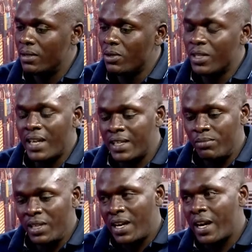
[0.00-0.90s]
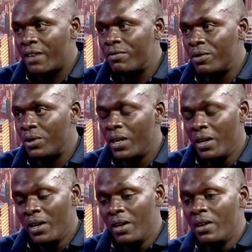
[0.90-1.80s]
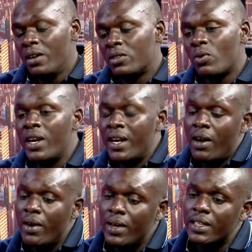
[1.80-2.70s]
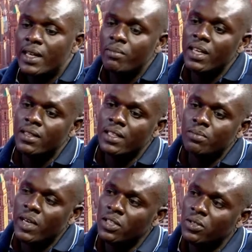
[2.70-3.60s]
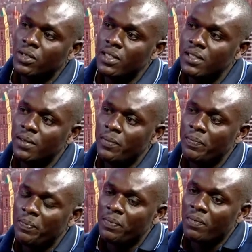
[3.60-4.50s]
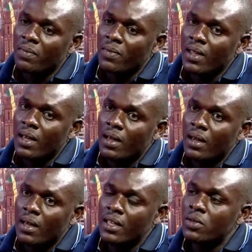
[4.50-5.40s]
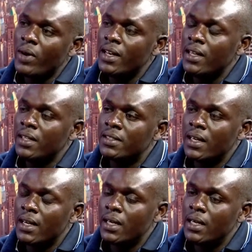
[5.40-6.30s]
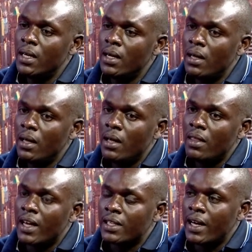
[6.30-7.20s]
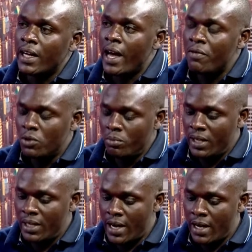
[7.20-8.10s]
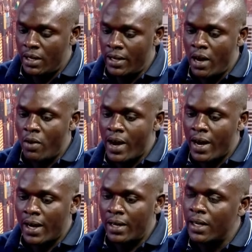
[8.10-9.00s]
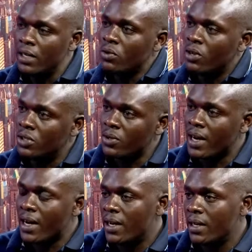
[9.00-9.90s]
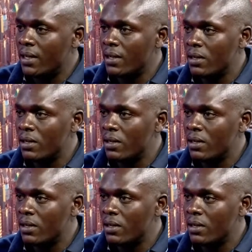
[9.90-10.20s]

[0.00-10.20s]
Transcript: So it has been a rough road. So when now I went and met the specialist is when he said that I have to be now aangalie ni ugonjwa gani.